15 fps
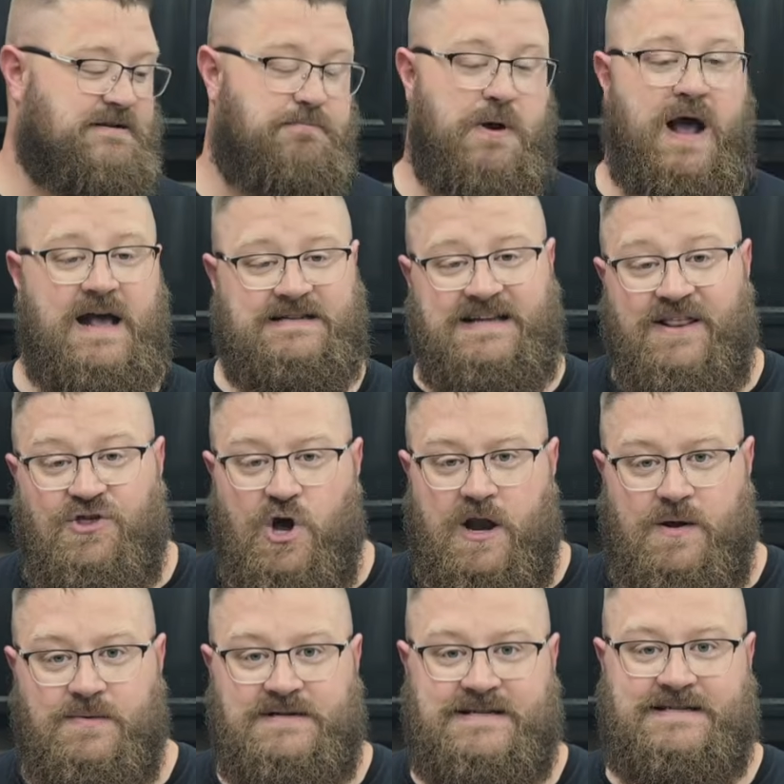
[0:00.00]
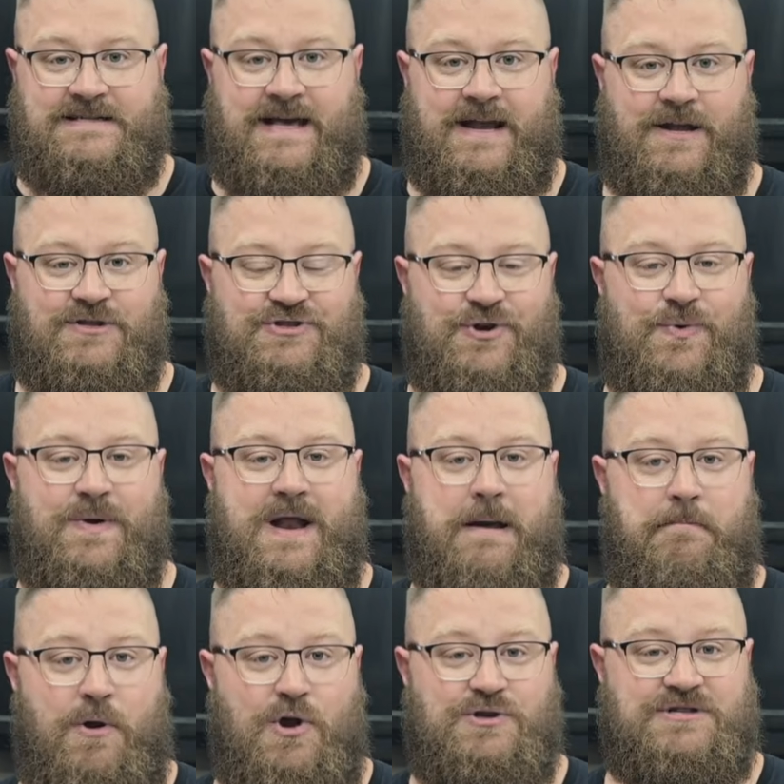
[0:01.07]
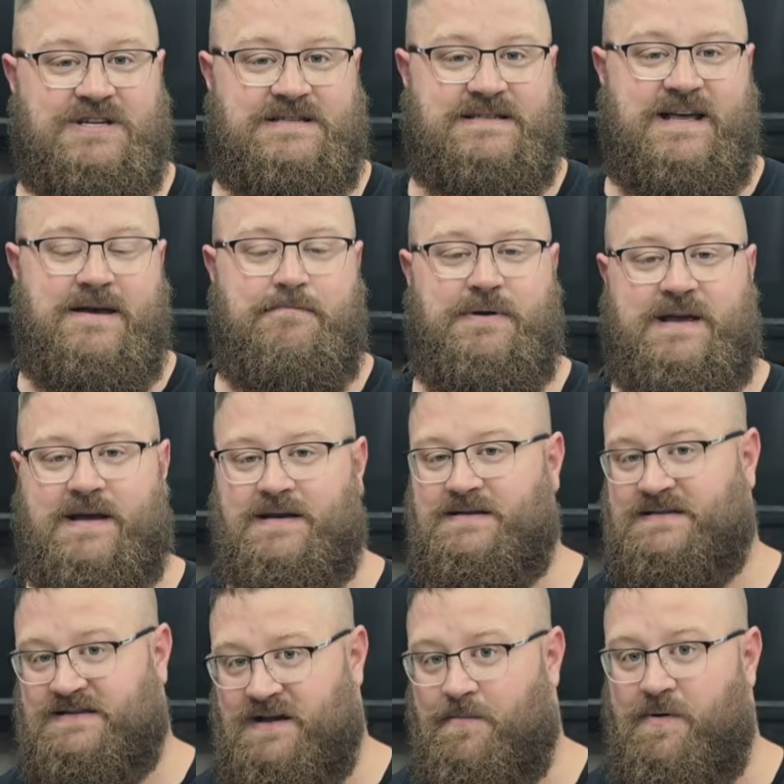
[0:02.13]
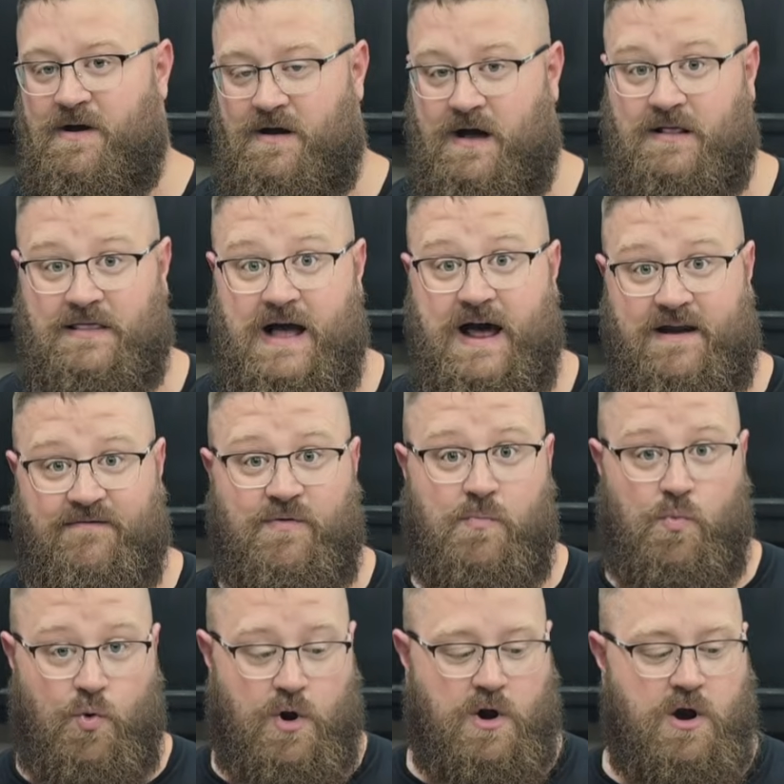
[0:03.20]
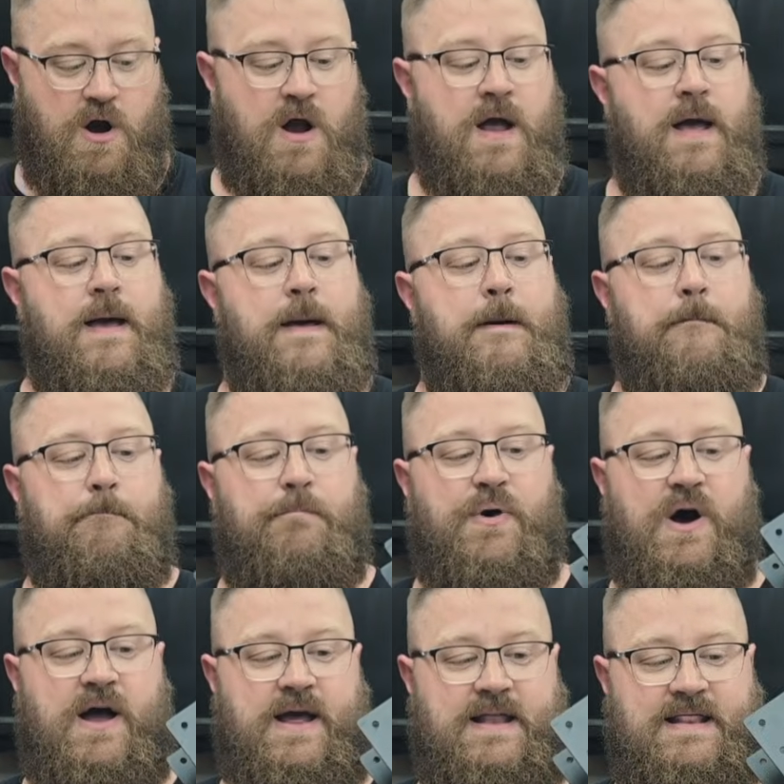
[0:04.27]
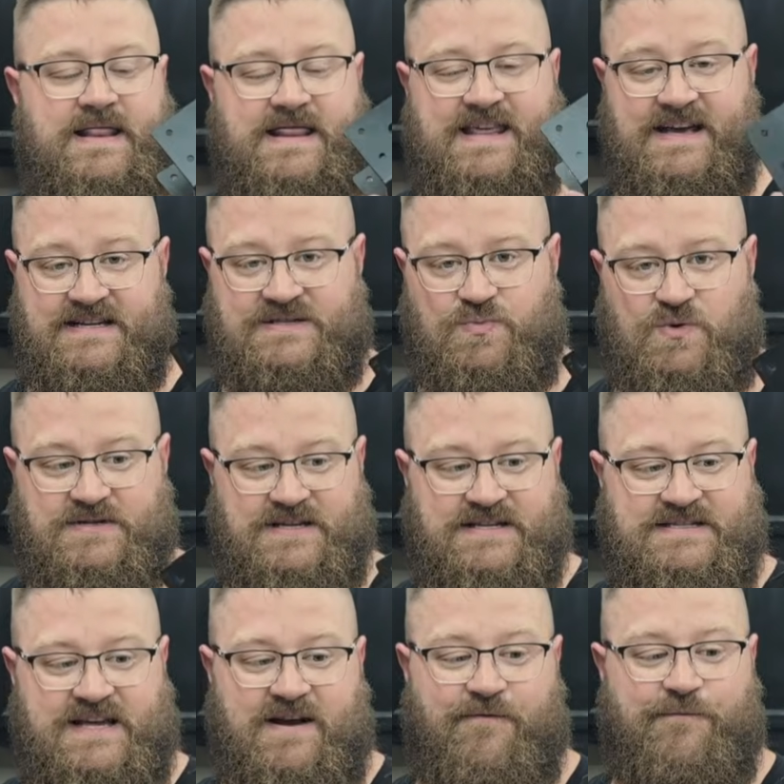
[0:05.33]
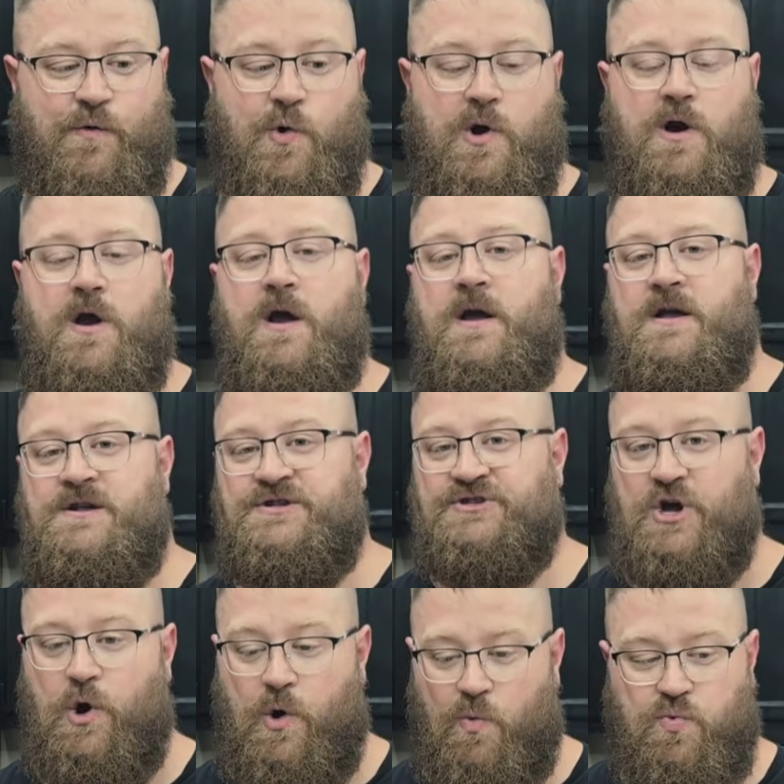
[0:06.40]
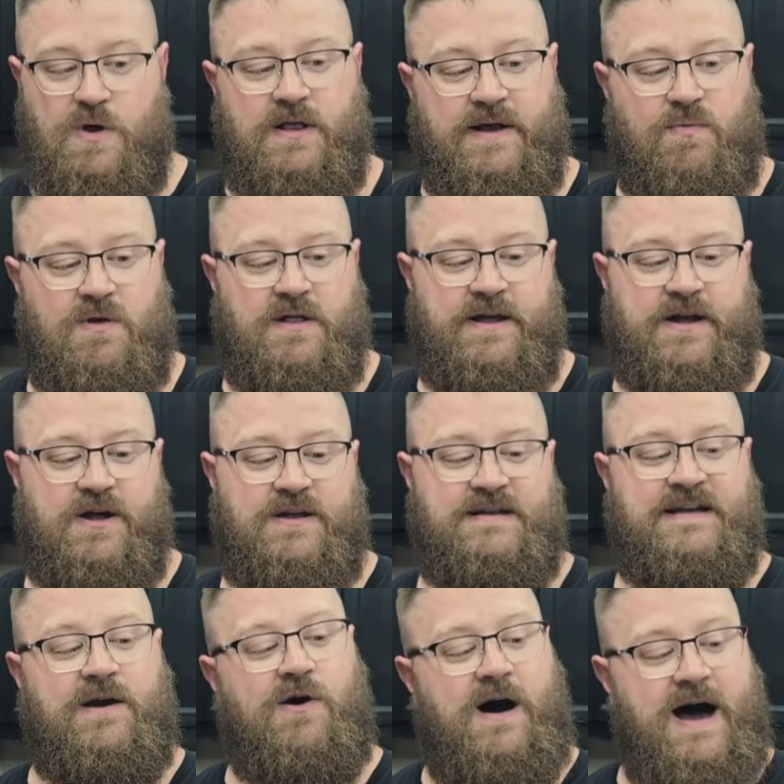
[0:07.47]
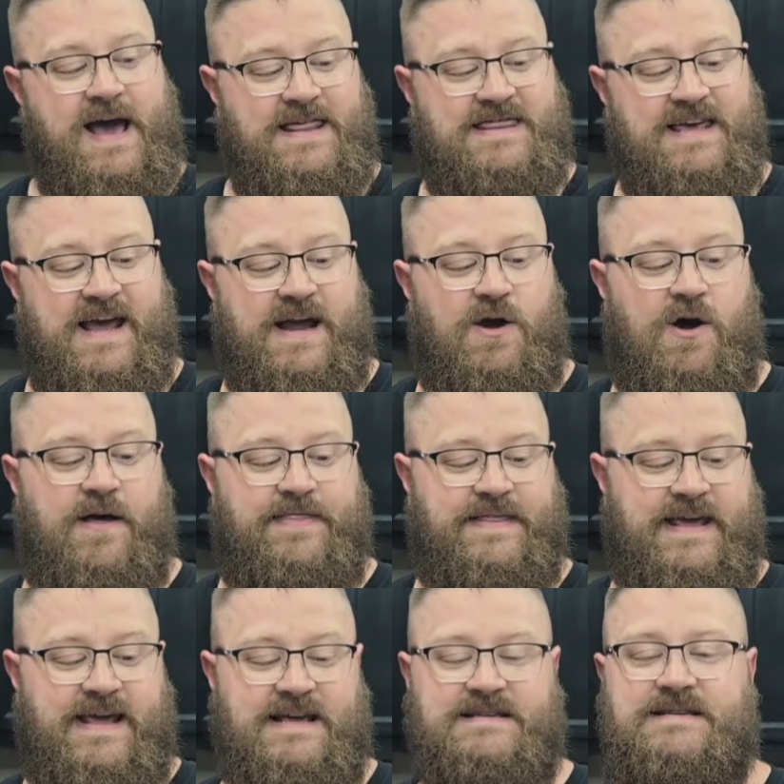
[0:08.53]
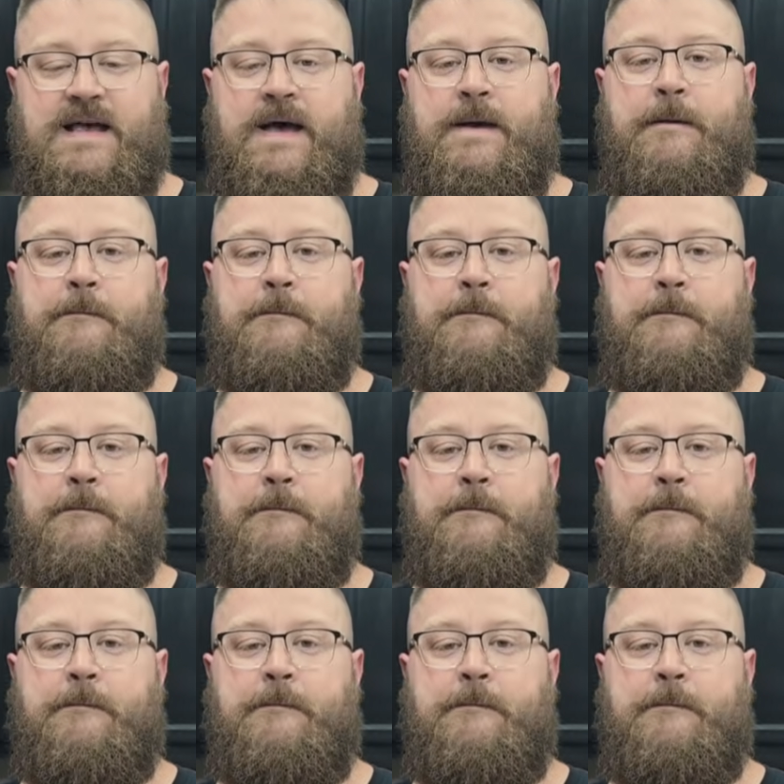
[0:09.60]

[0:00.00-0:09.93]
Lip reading: surprised. I thought it was a set of 2 when I purchased it, because a lot of them were, but this was a set of 4. So a really, really good deal, I think, on these.